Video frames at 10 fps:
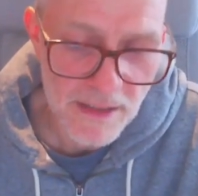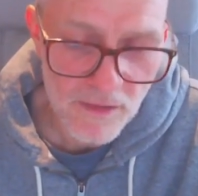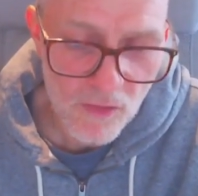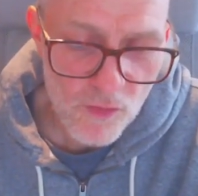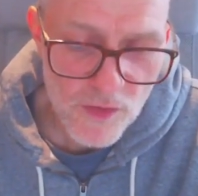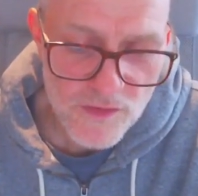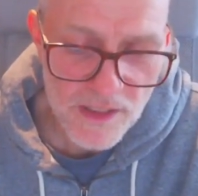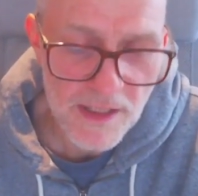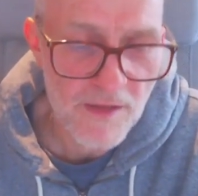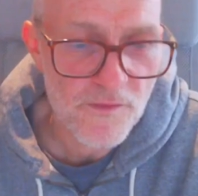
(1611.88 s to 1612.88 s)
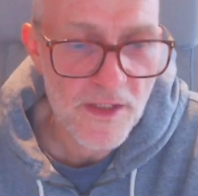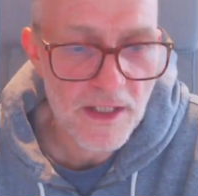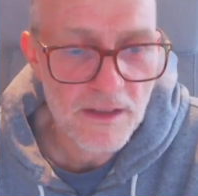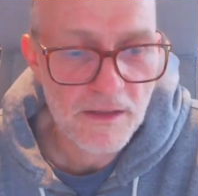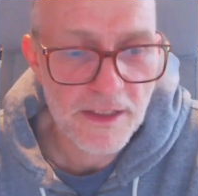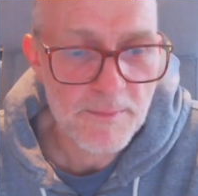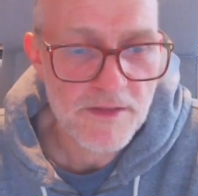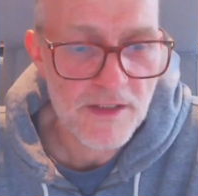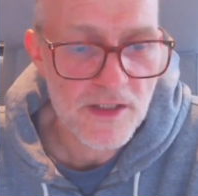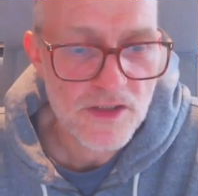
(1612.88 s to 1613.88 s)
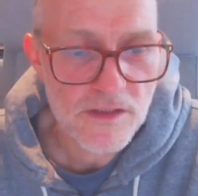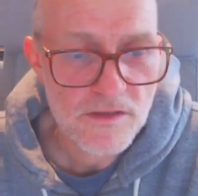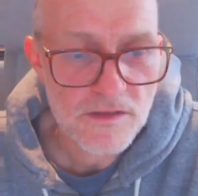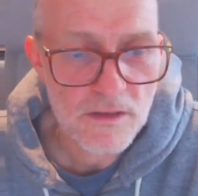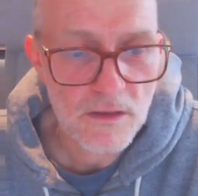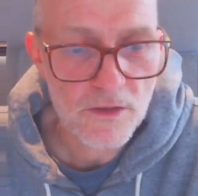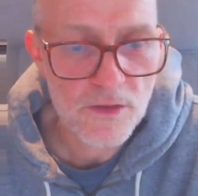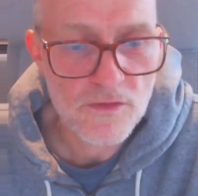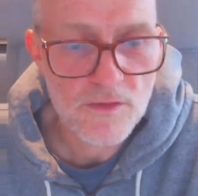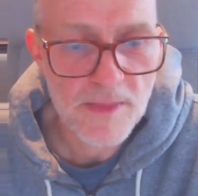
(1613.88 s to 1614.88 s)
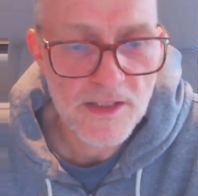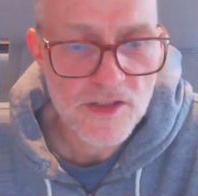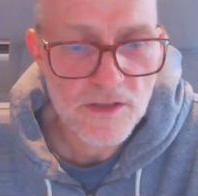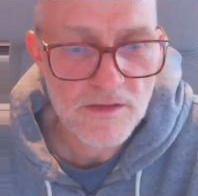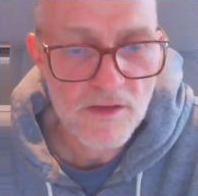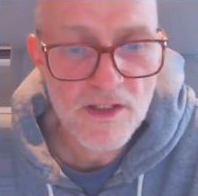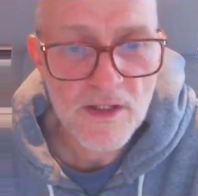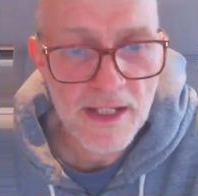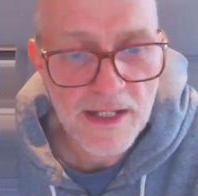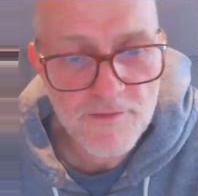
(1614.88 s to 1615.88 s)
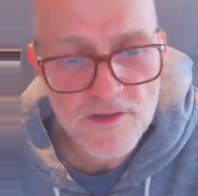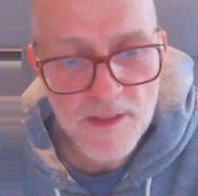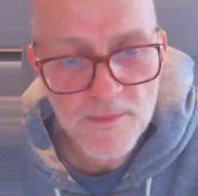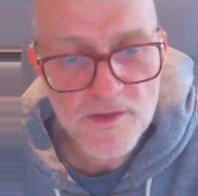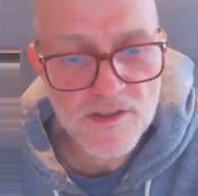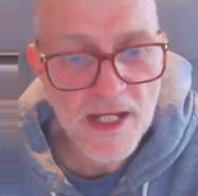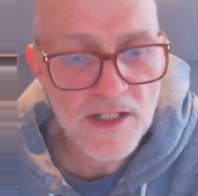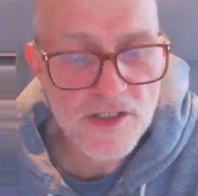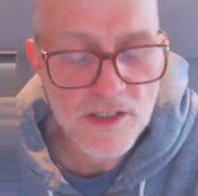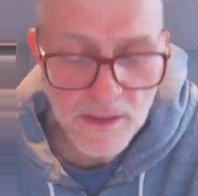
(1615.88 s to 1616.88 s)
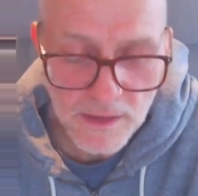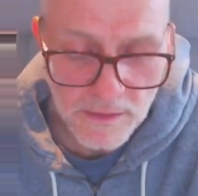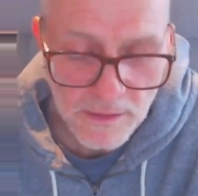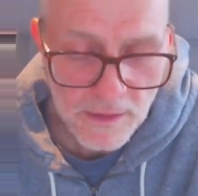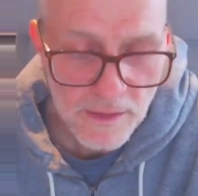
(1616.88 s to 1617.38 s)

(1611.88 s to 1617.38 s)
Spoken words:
always think limitations are good to mention. You can have a separate section,